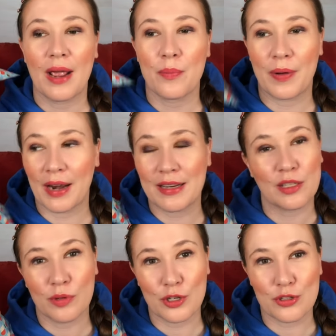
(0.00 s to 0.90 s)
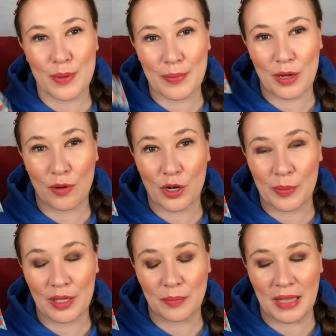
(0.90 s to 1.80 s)
But I didn't want to use my Pink
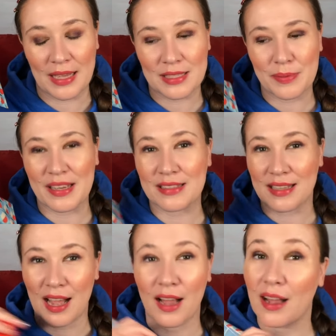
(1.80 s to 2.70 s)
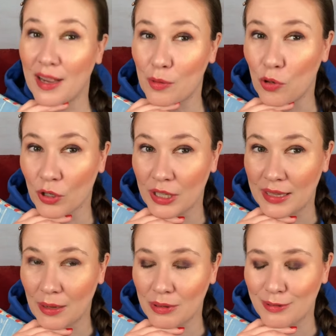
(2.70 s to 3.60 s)
Watermelon Blast because I am hoarding
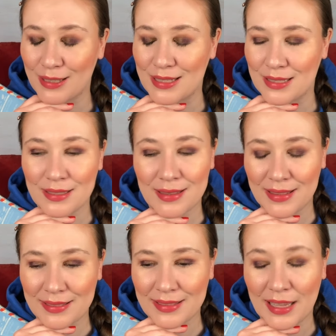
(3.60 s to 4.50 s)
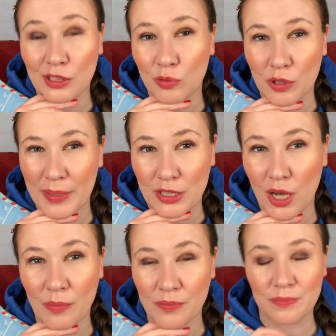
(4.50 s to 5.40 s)
that one because that's one of my
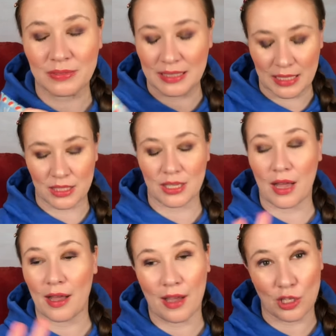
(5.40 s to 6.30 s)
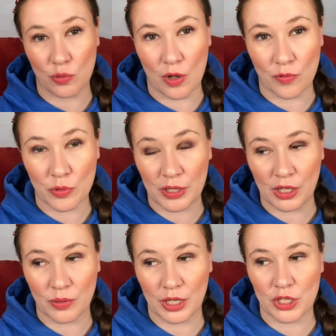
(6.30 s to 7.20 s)
top scents as well from
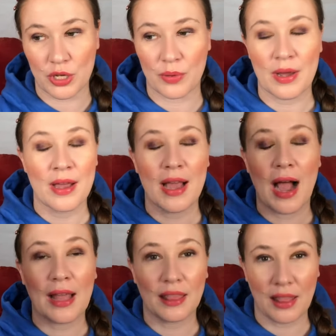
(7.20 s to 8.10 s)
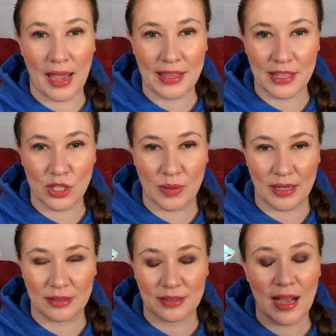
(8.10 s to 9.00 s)
2022. I like this
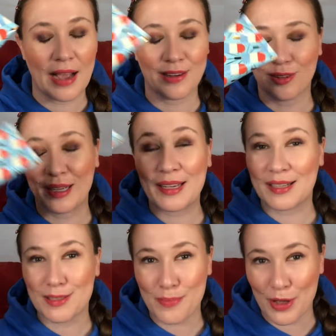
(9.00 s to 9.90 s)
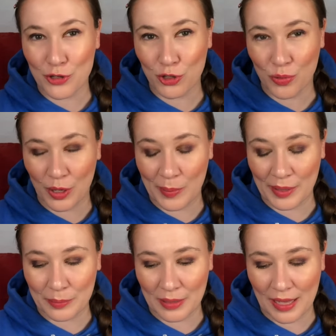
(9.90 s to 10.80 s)
one. I don't like it as much as
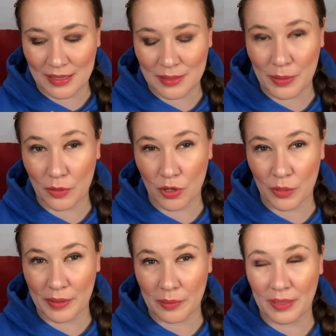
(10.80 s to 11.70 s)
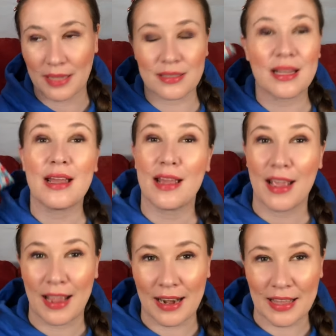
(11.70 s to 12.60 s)
Watermelon Blast, Pink Watermelon Blast.
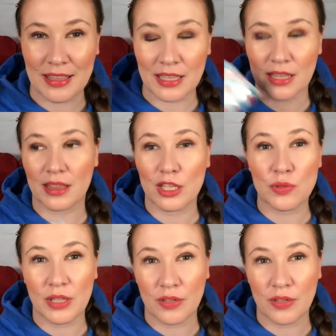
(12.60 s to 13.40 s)
And I think this one